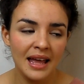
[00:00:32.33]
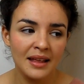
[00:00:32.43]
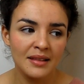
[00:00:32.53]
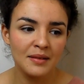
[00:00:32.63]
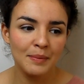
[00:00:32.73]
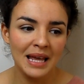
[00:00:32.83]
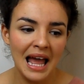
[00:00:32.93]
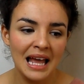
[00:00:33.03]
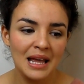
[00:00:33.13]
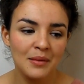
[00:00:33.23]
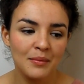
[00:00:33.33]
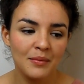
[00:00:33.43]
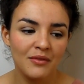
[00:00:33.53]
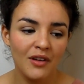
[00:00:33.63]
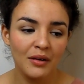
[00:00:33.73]
it
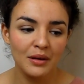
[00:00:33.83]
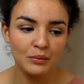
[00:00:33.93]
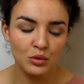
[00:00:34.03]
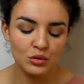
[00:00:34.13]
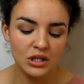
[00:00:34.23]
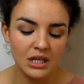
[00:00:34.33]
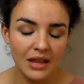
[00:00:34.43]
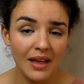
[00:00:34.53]
became very important.